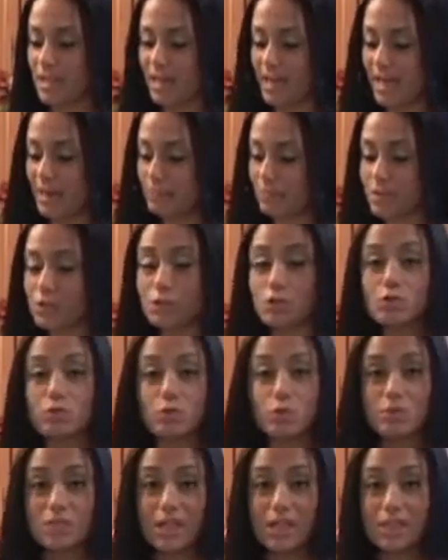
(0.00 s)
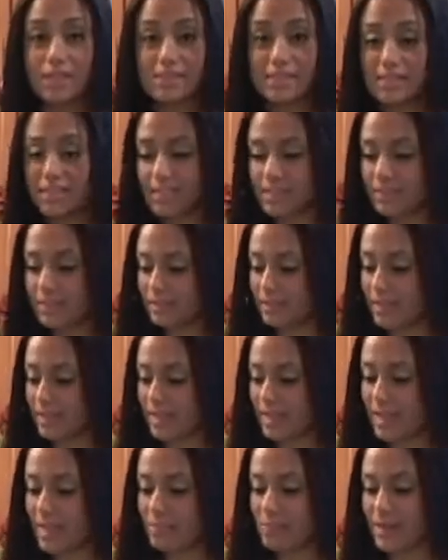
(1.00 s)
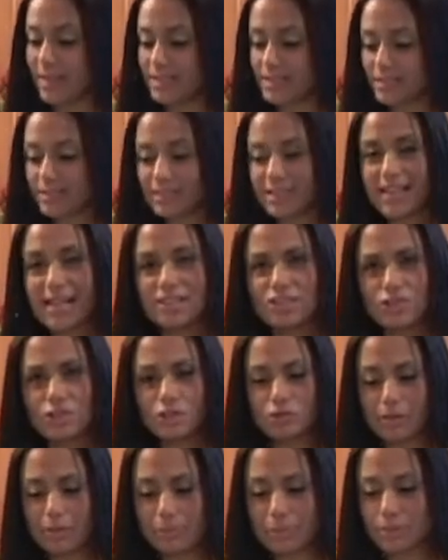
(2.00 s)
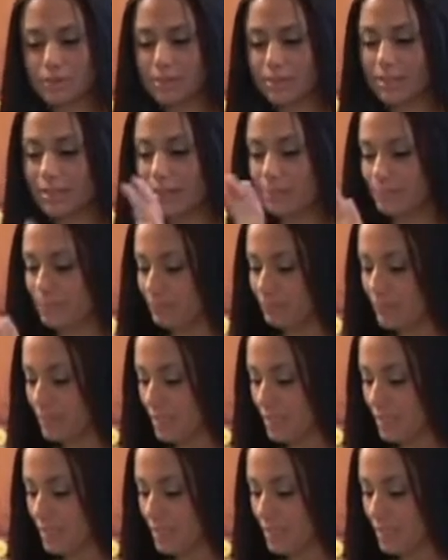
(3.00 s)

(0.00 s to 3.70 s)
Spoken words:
I put the croutons in, and basically I just crumbled it up.